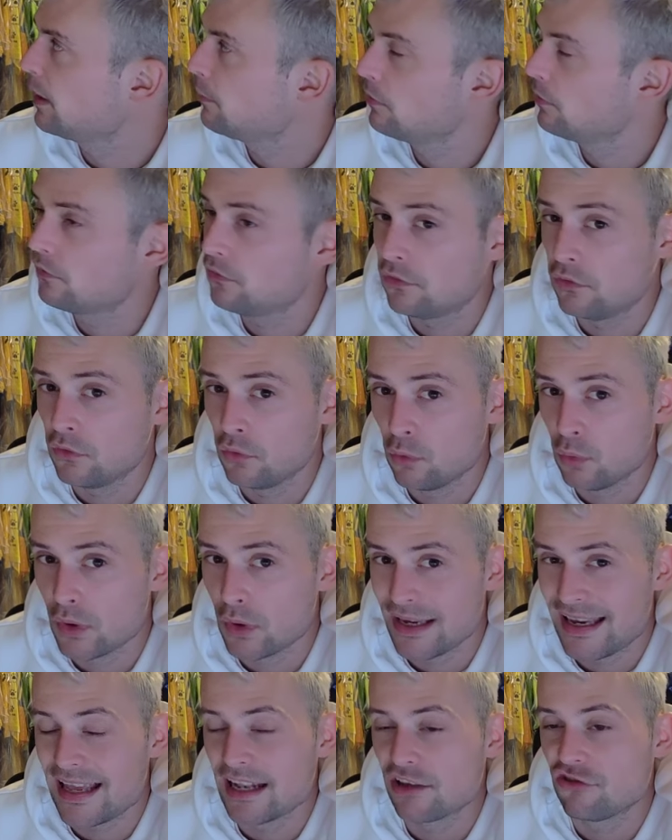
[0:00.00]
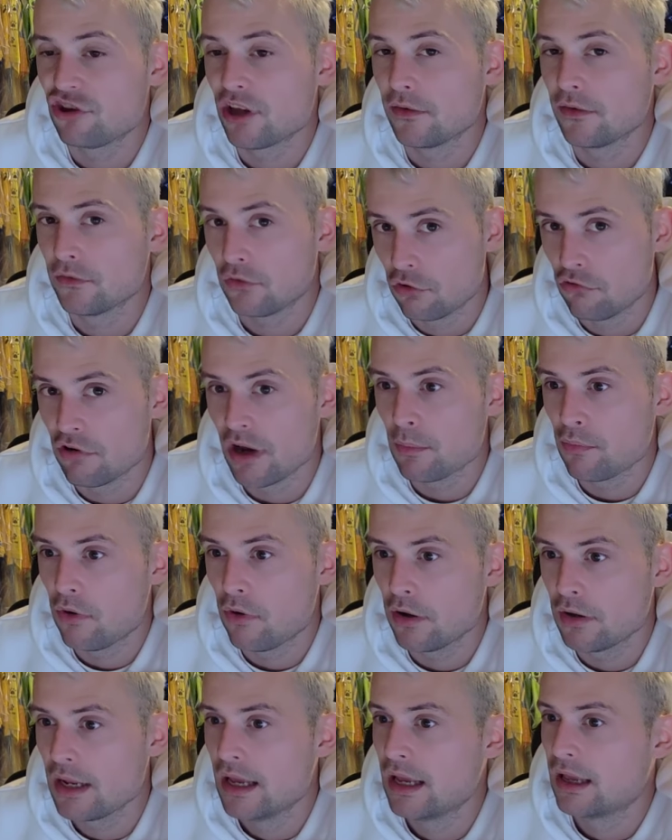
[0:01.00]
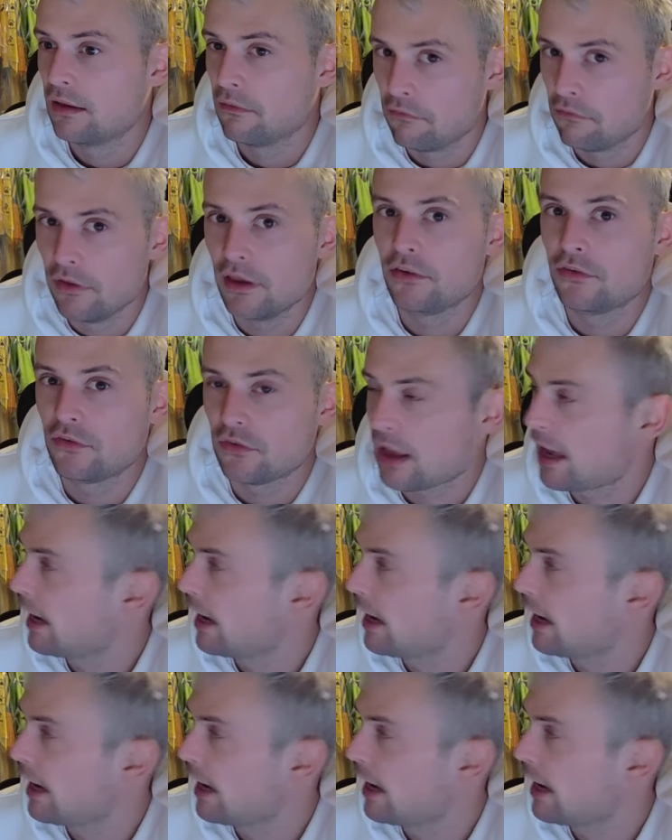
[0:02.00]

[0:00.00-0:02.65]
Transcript: able to get a chance to grab one, this